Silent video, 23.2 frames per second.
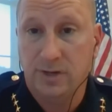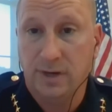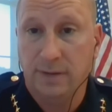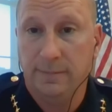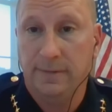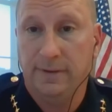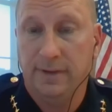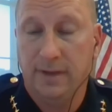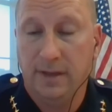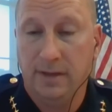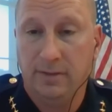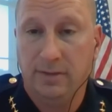I
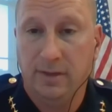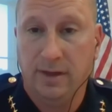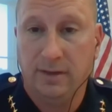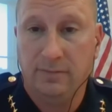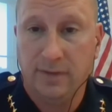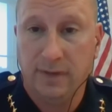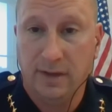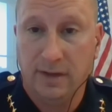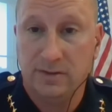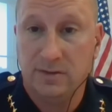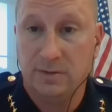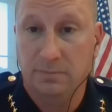mean, that, that
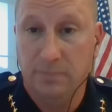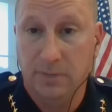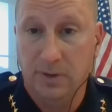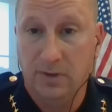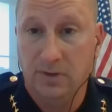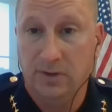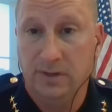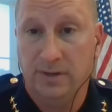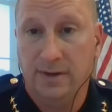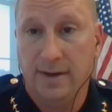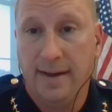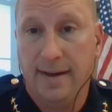that's a
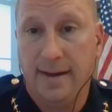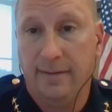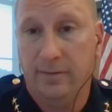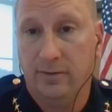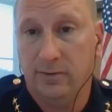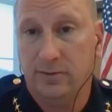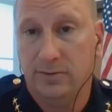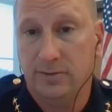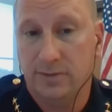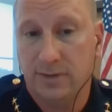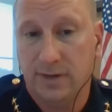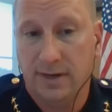million
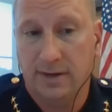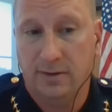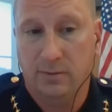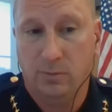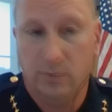dollars, uh,